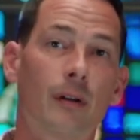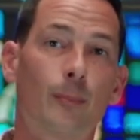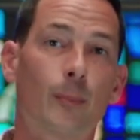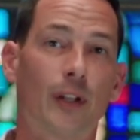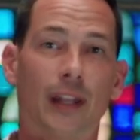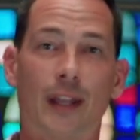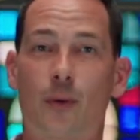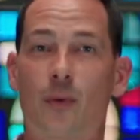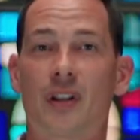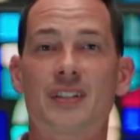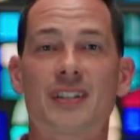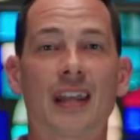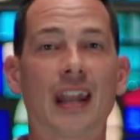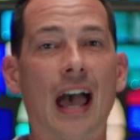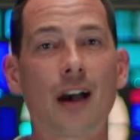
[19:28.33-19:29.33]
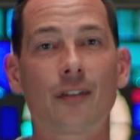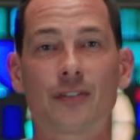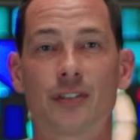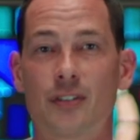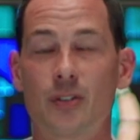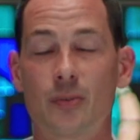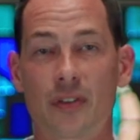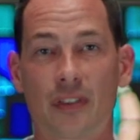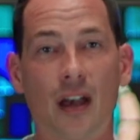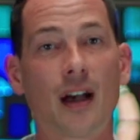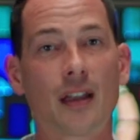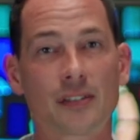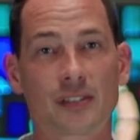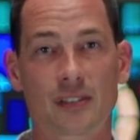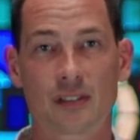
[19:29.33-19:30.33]
But like, what does that have to do with
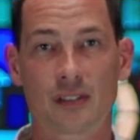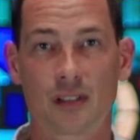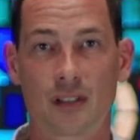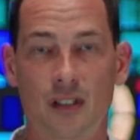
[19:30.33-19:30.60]
us?